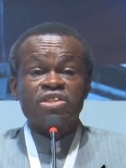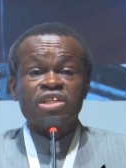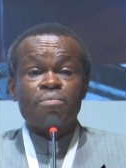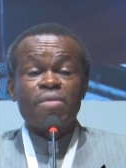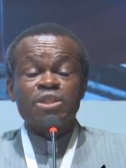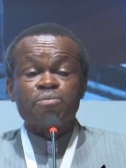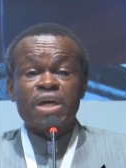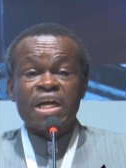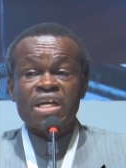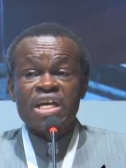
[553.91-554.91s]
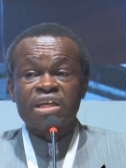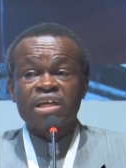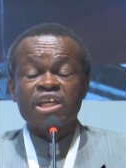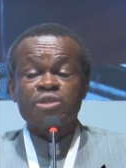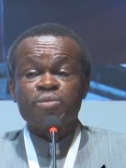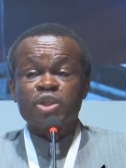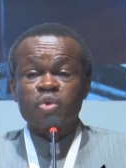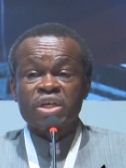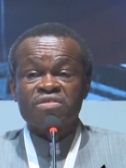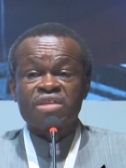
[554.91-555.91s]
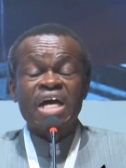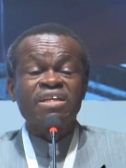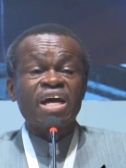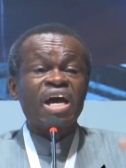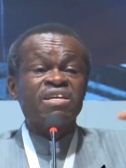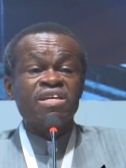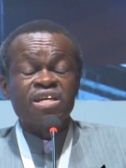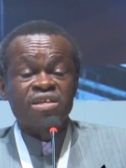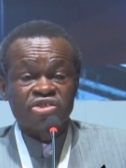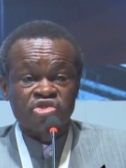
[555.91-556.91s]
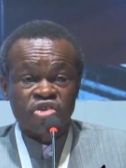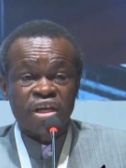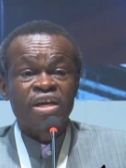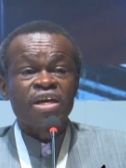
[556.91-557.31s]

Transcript: There must be a linkage between that and industry.